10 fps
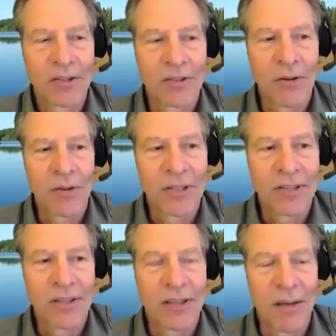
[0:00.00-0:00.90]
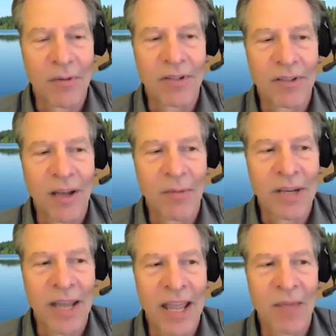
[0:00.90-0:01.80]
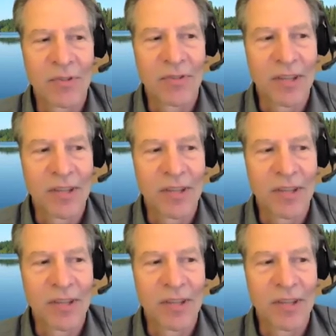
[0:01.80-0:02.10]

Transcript: so you can see the common, common names for